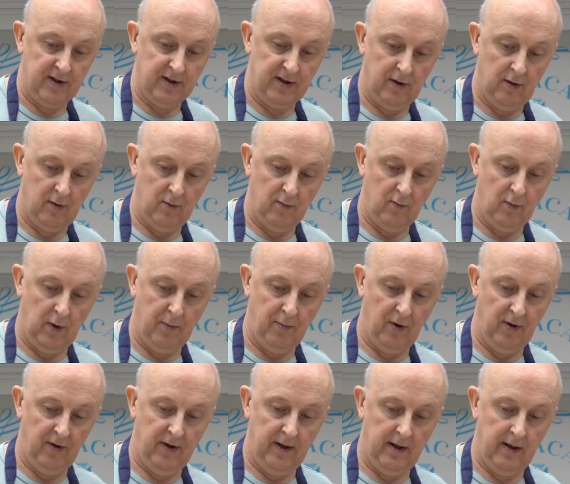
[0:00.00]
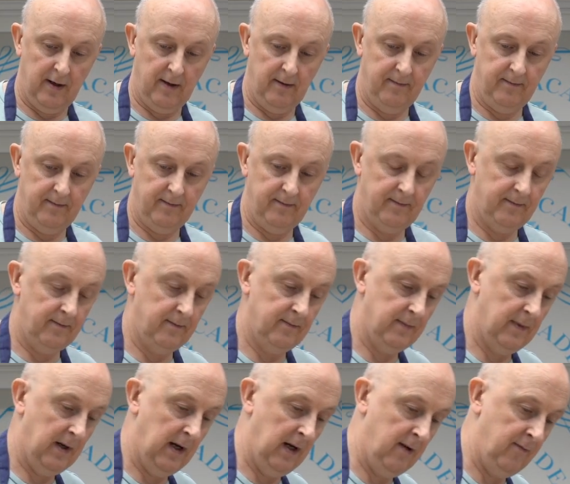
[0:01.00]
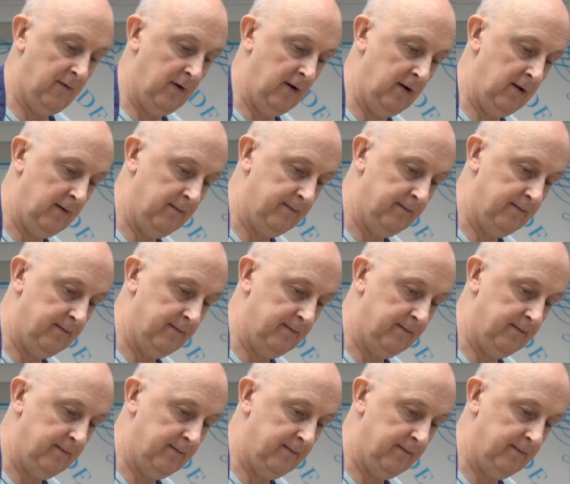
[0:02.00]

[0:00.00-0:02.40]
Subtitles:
So we're putting in our olive oil.